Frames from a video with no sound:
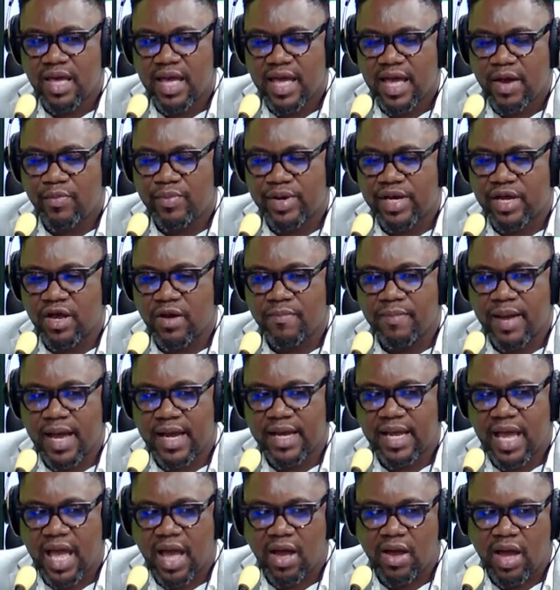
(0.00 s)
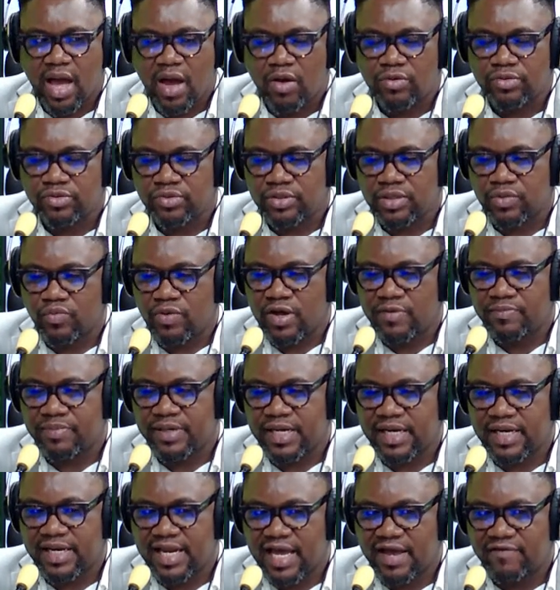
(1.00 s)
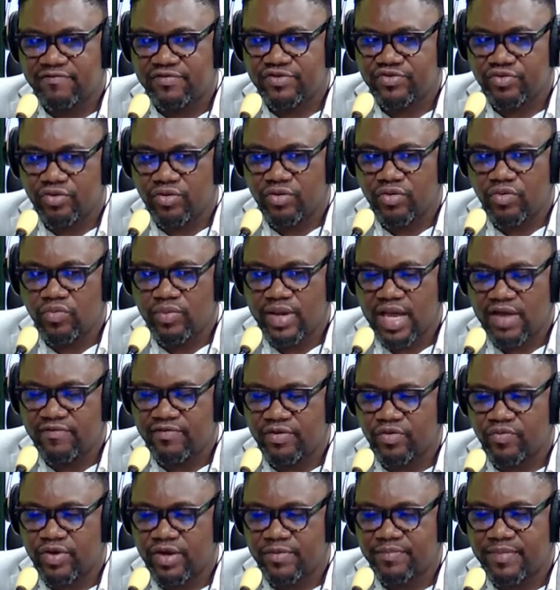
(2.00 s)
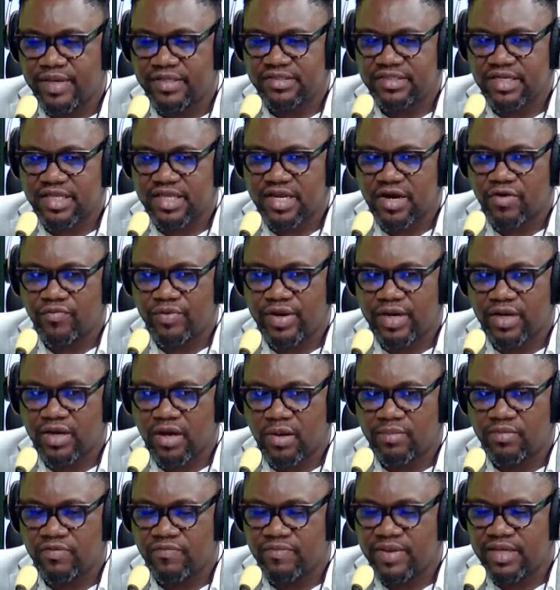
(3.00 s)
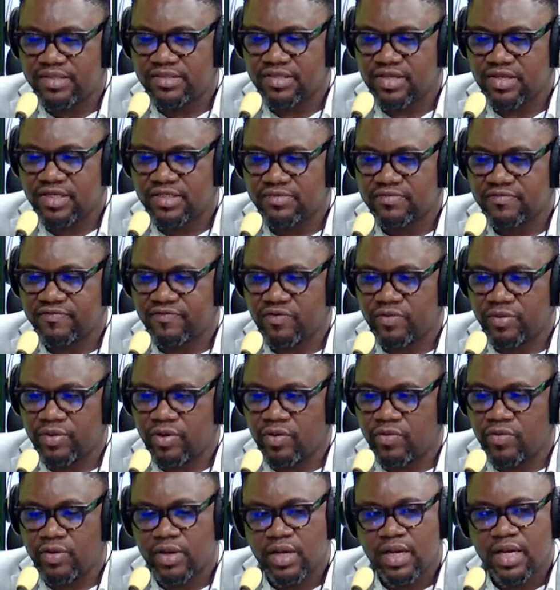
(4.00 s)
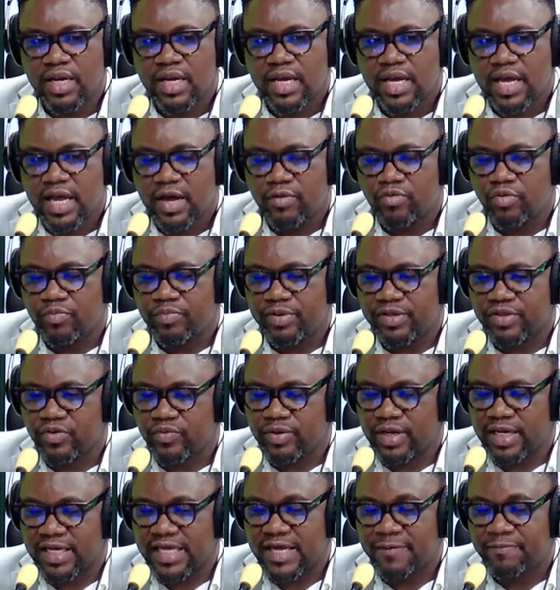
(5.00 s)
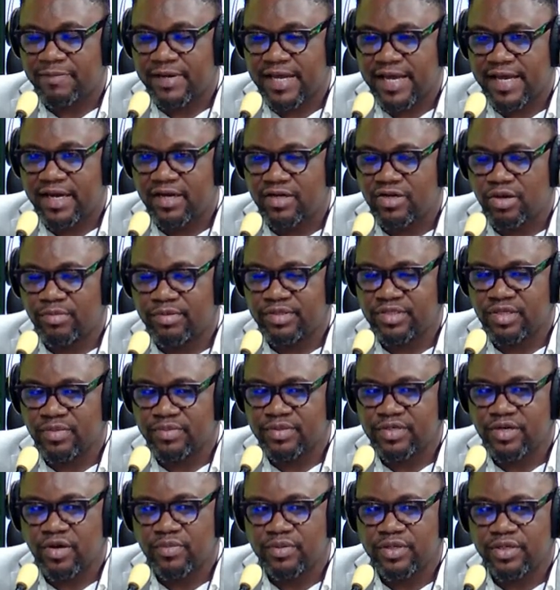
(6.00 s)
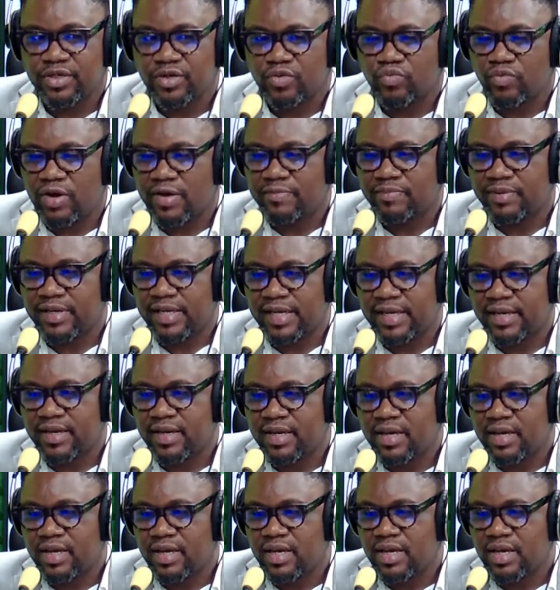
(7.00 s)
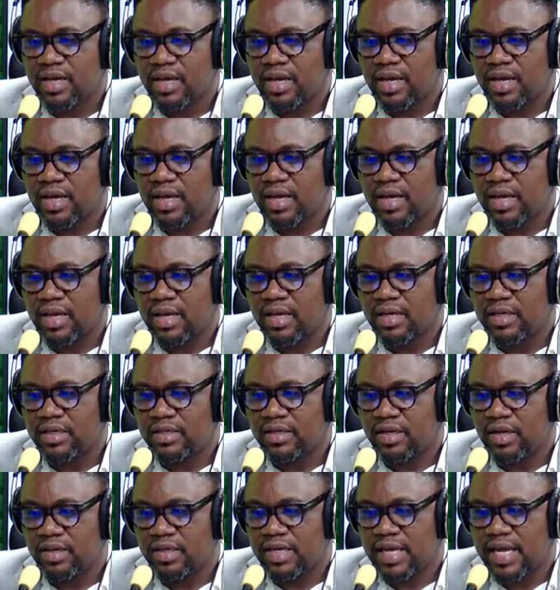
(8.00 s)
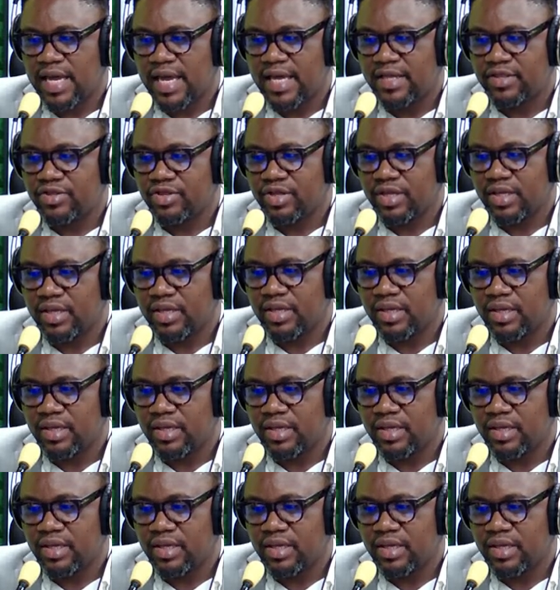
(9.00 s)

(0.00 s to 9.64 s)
we come back, I'll do the One Play live draw. We have a quick message, and I'll read a couple of messages before we go, and we'll pick the winner. Keep playing, www.oneplay.com. kofi.ng.